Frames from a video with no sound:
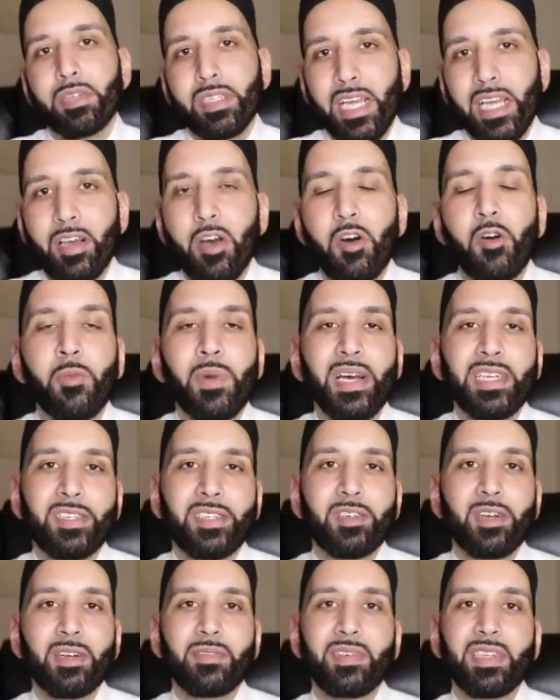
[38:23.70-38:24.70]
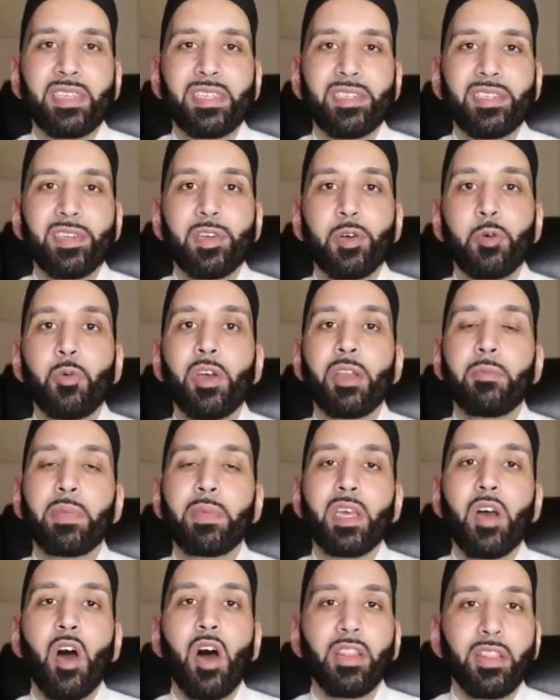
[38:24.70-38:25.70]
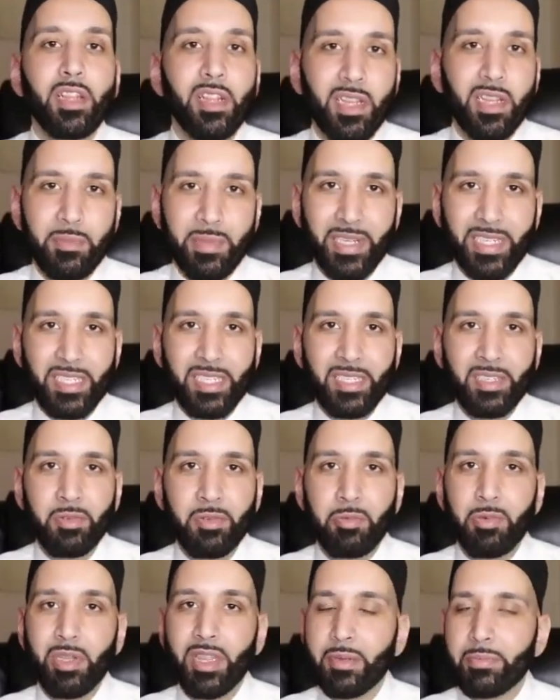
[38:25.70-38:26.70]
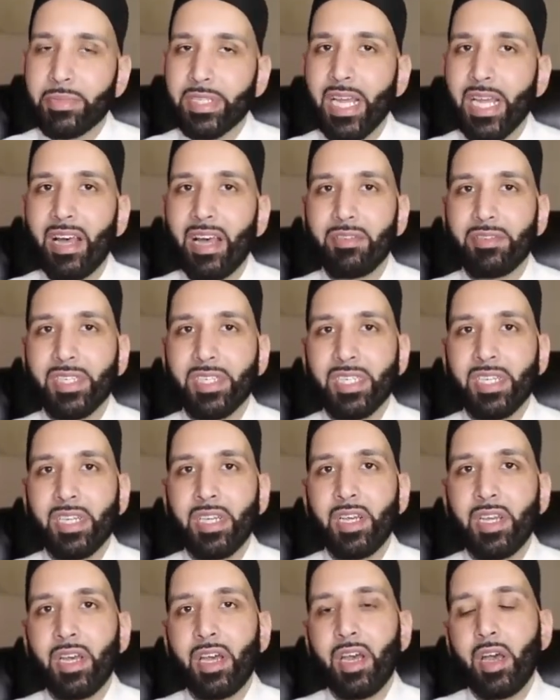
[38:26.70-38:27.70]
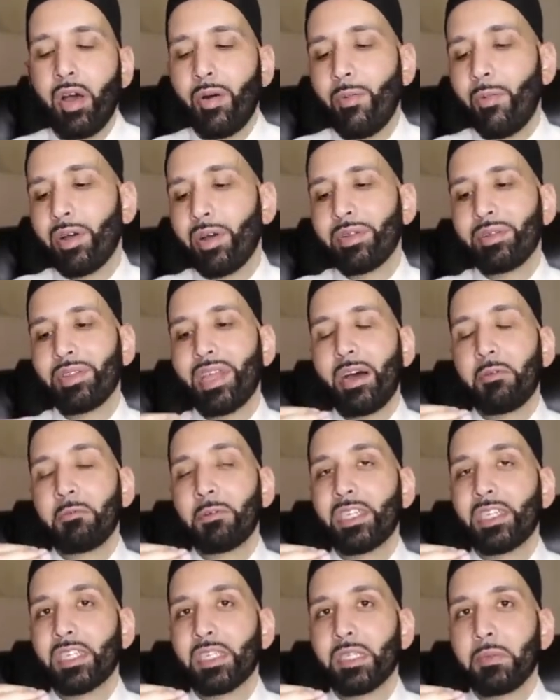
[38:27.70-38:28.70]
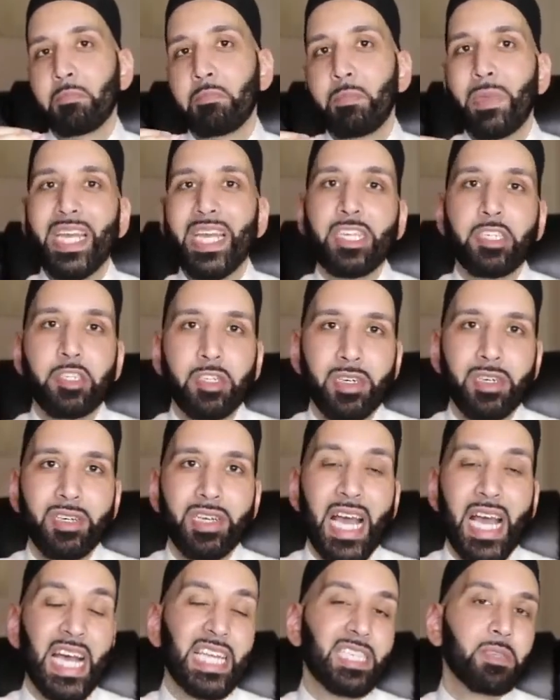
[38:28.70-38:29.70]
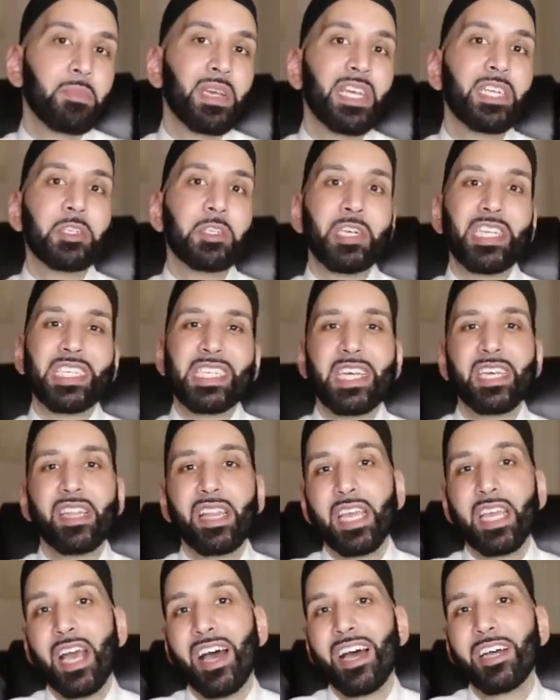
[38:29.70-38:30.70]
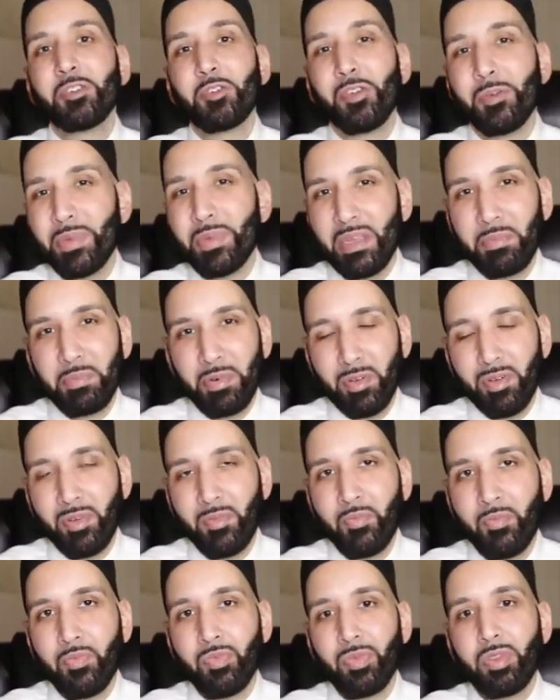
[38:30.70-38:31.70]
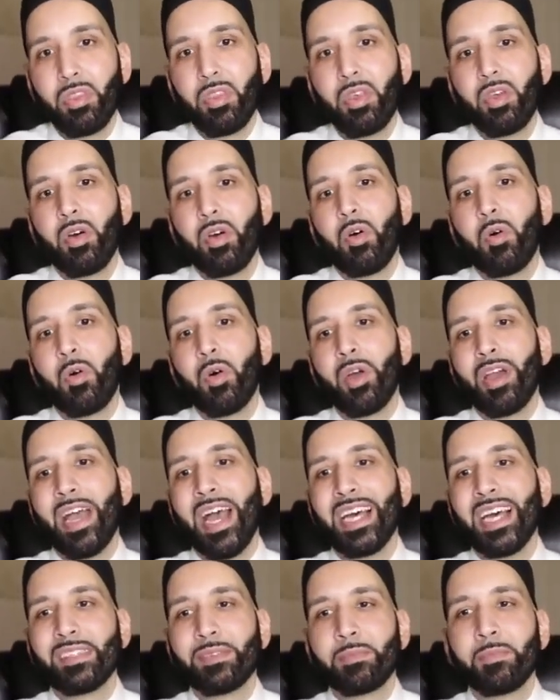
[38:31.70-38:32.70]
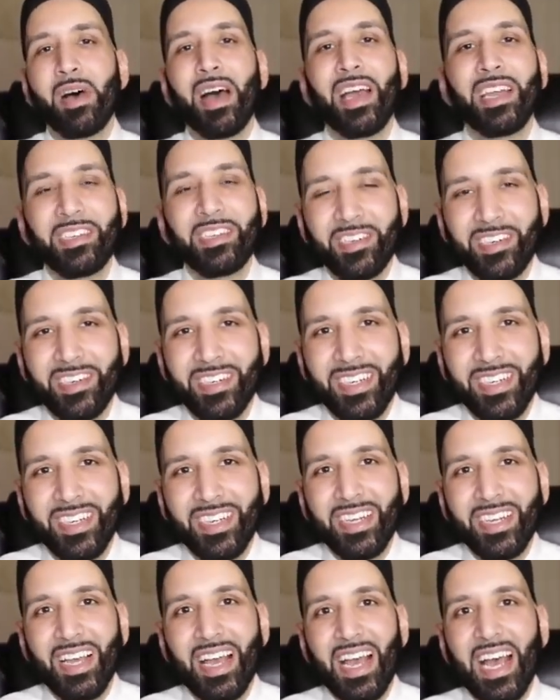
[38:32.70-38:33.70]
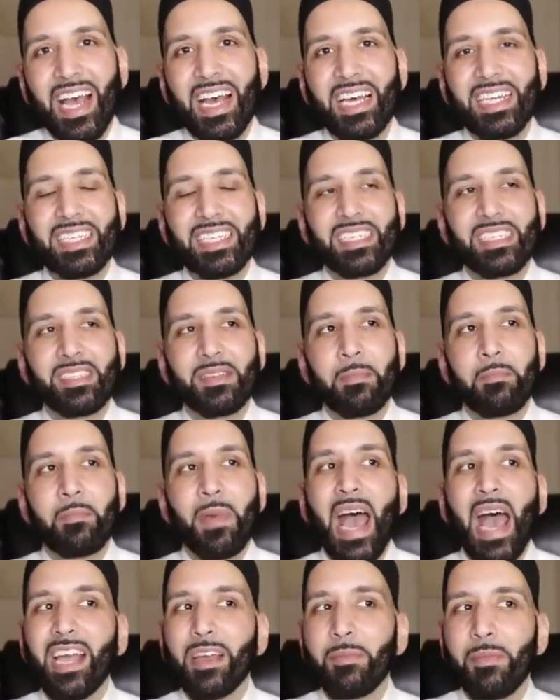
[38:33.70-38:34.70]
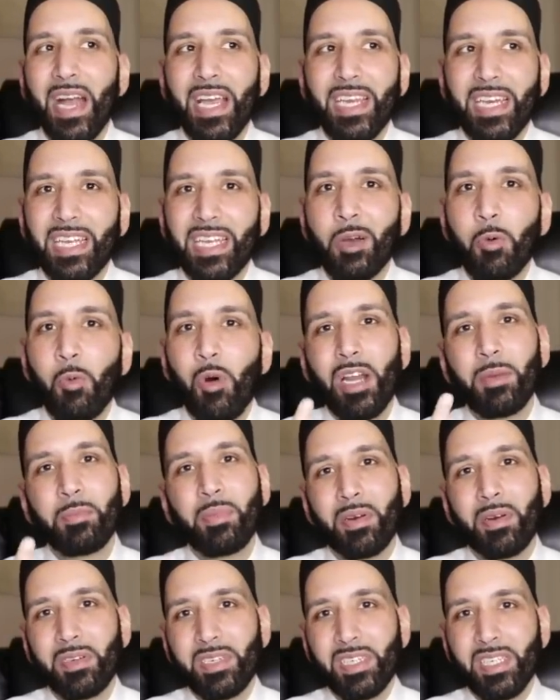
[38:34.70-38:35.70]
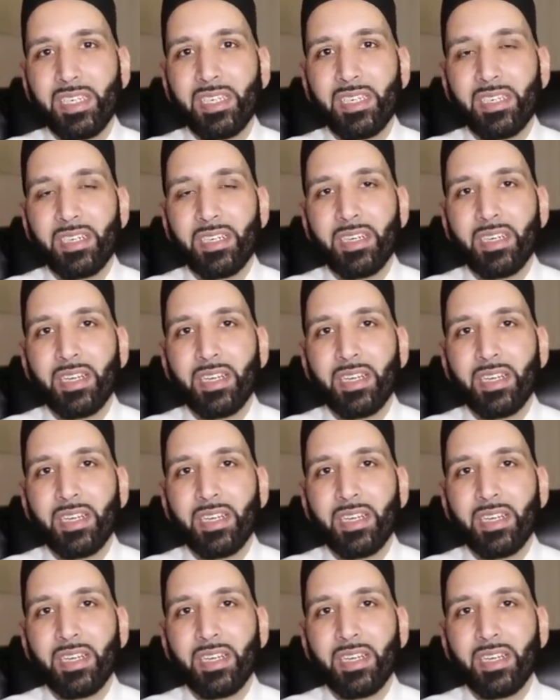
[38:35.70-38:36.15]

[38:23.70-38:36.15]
Say, O oh, my servants who went beyond the limits with themselves. Whether that was major, as major as killing a hundred people, or as minor as backbiting one person.